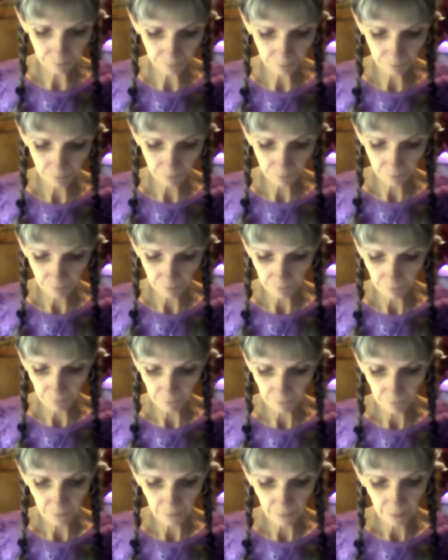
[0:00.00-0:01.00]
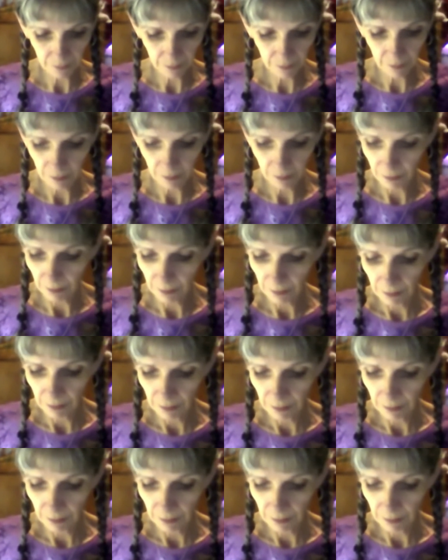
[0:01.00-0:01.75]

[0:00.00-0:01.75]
[no speech]